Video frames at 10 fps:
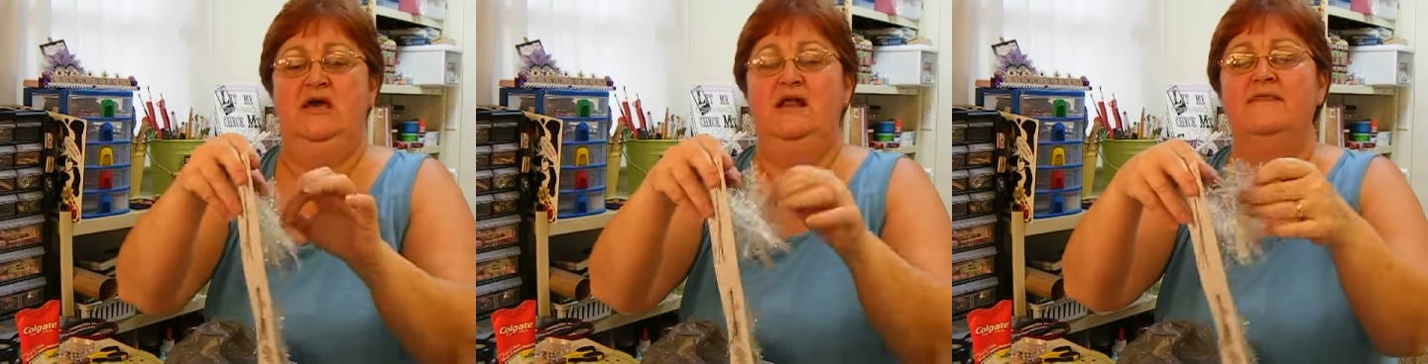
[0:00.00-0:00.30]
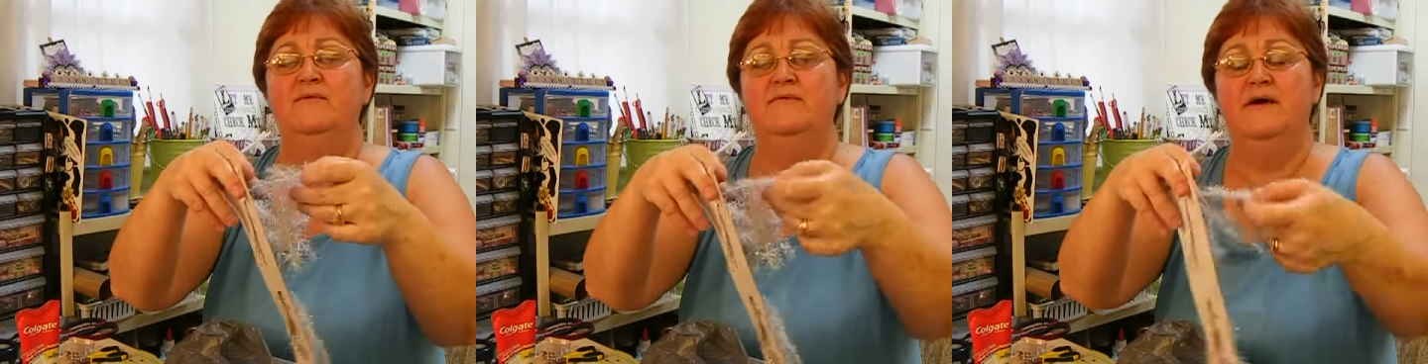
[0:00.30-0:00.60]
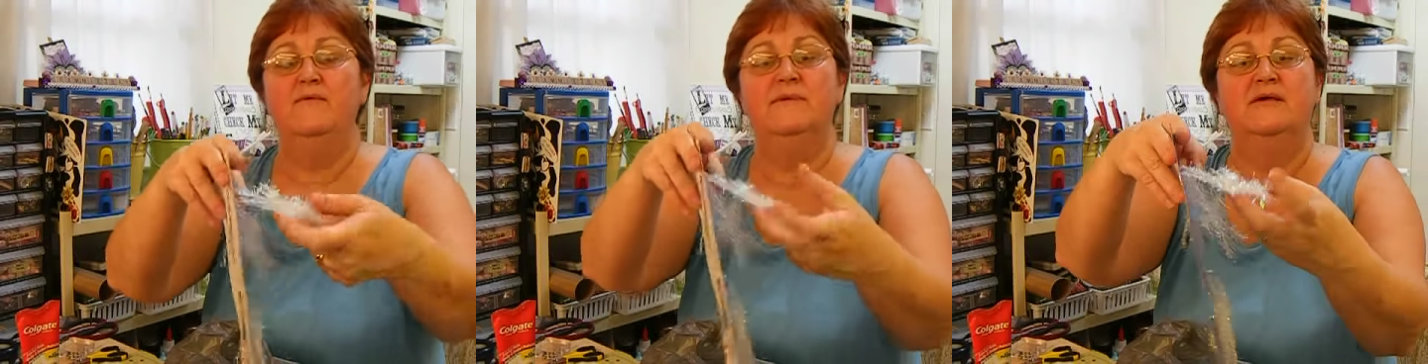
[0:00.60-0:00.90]
And I thought, well,
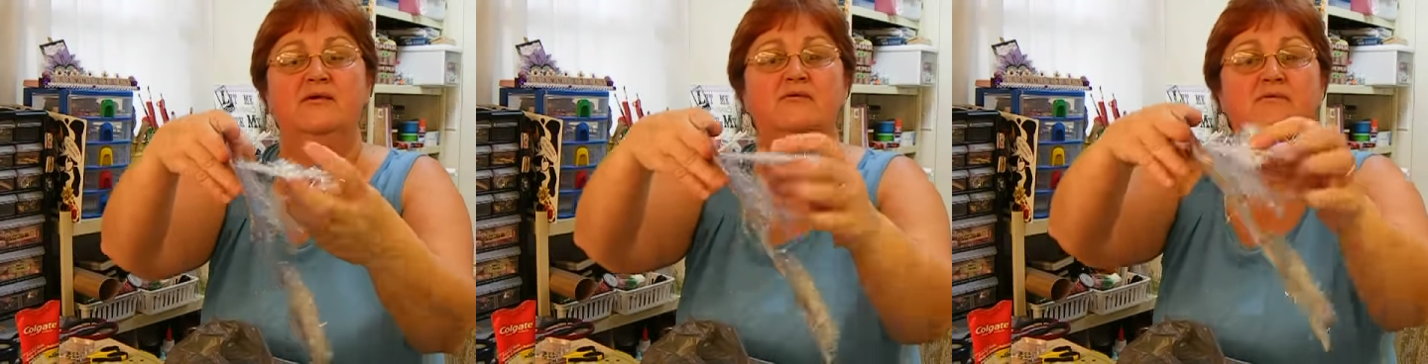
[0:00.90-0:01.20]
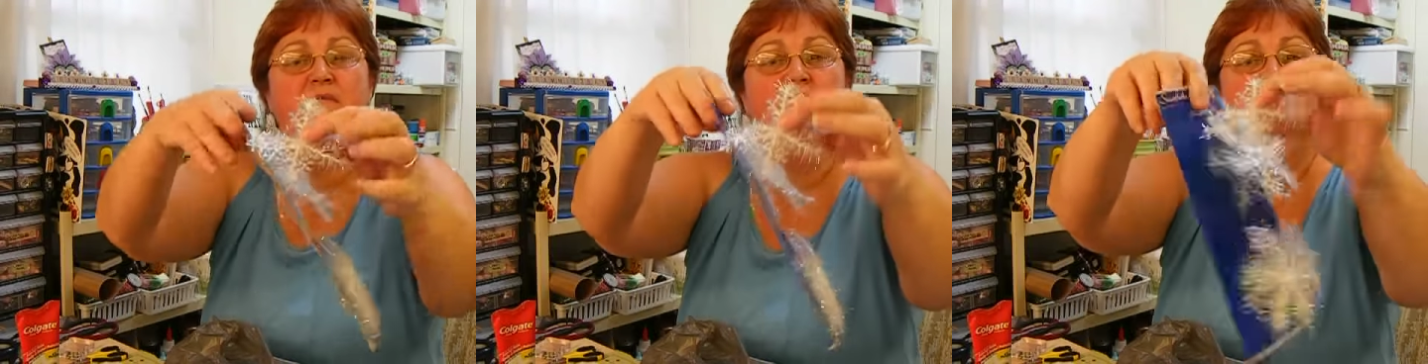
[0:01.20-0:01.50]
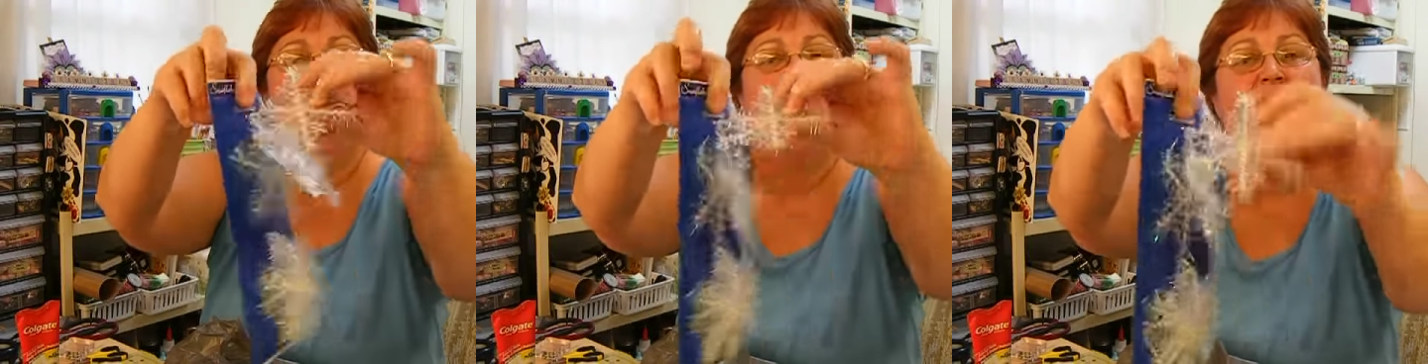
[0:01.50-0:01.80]
that would be cute
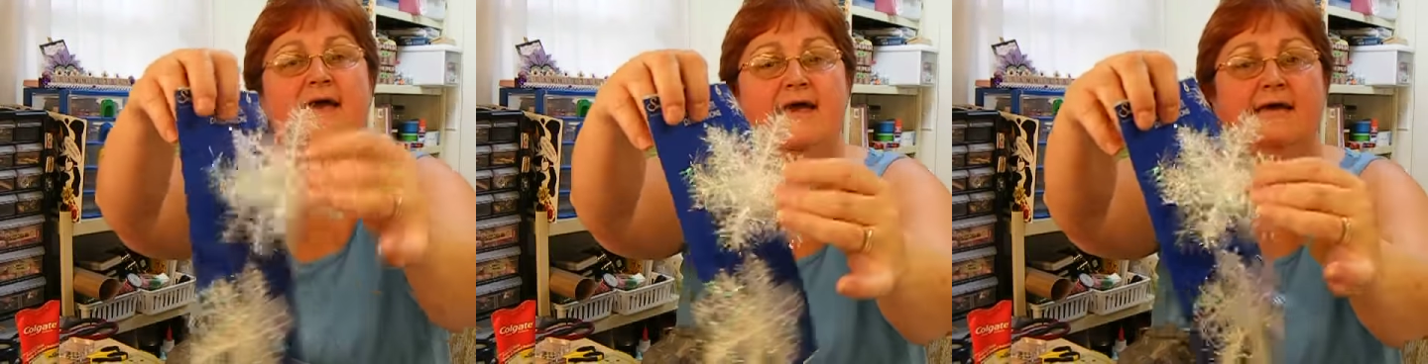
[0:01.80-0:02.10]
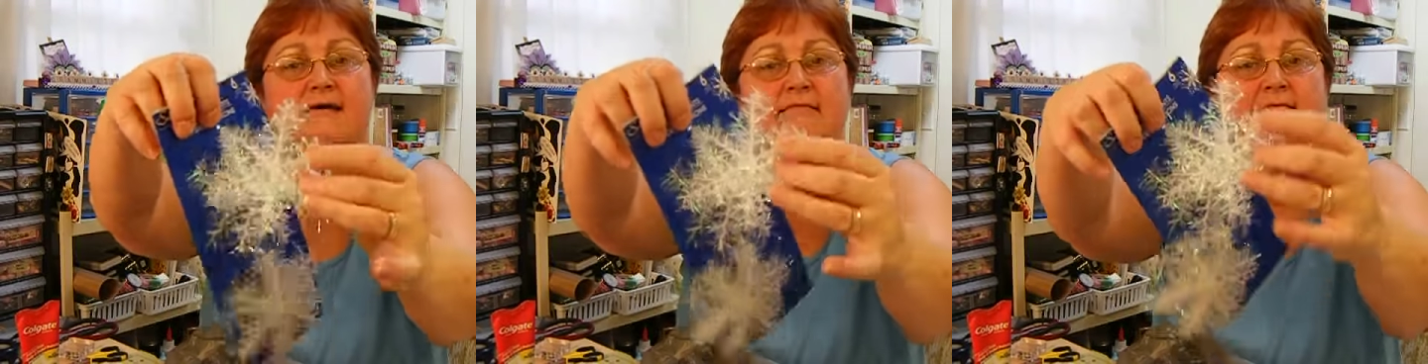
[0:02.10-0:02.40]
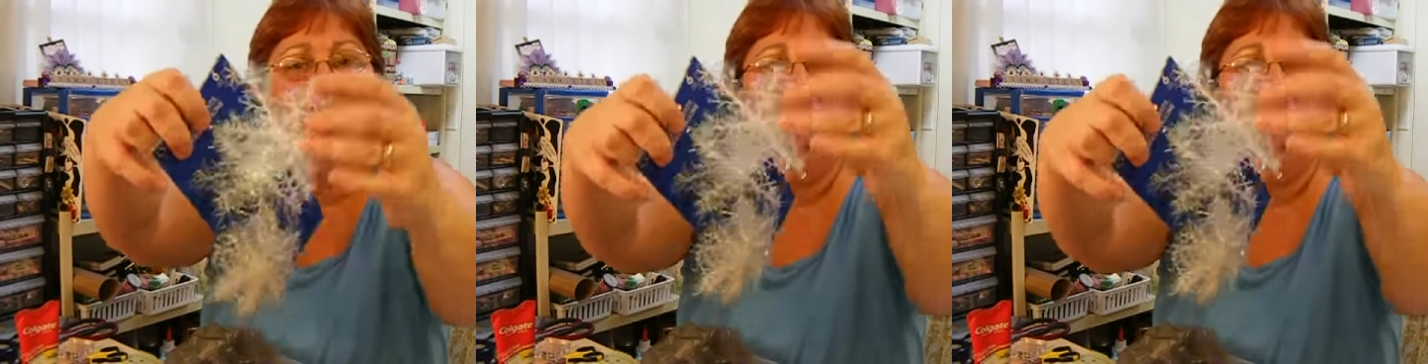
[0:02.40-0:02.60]
on the tag